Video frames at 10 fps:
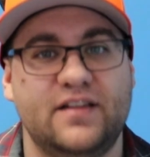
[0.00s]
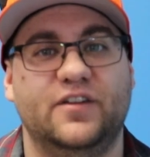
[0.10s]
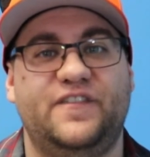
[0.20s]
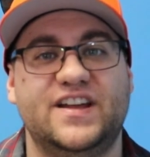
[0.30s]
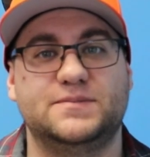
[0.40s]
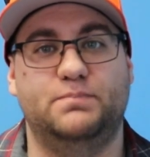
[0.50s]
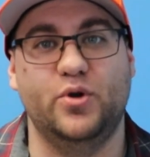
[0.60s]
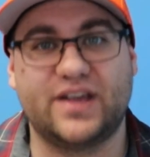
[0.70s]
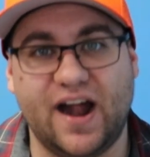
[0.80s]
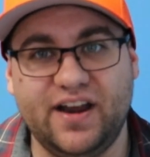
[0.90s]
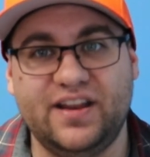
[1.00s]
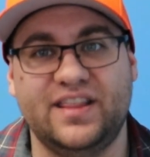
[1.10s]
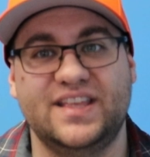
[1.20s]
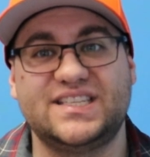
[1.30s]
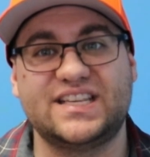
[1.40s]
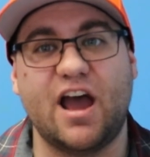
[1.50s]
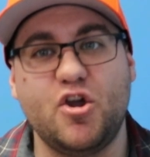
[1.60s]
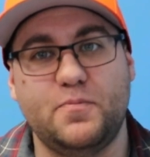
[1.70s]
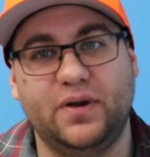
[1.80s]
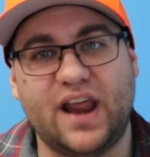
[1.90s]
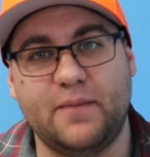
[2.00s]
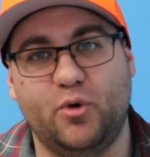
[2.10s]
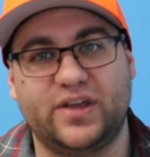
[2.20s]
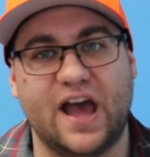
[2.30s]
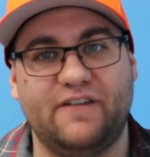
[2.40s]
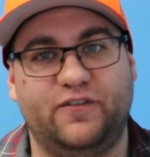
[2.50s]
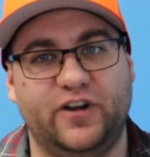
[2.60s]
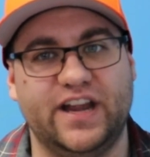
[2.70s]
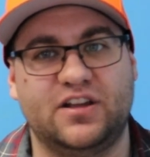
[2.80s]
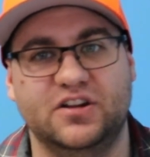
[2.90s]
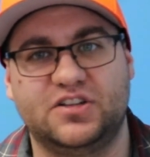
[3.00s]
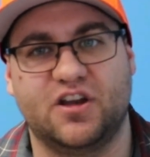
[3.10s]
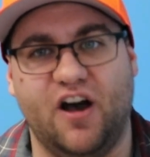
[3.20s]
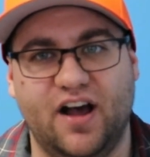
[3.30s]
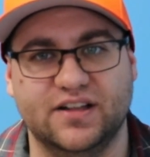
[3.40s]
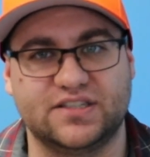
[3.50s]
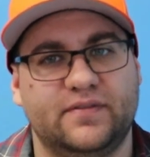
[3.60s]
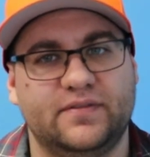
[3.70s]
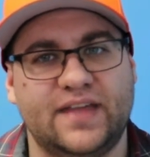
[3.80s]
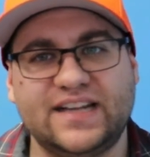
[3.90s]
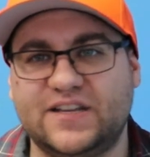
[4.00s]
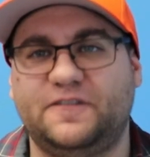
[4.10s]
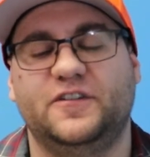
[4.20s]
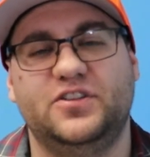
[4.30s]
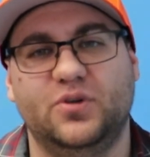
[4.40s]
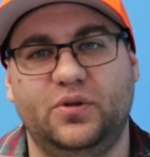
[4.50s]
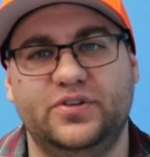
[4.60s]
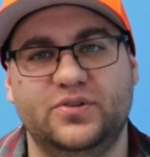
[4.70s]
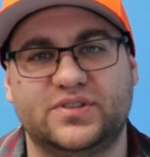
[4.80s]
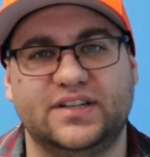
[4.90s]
The fans boycotted, and this is how you put out a boycott for a good cause. That's it for the old news.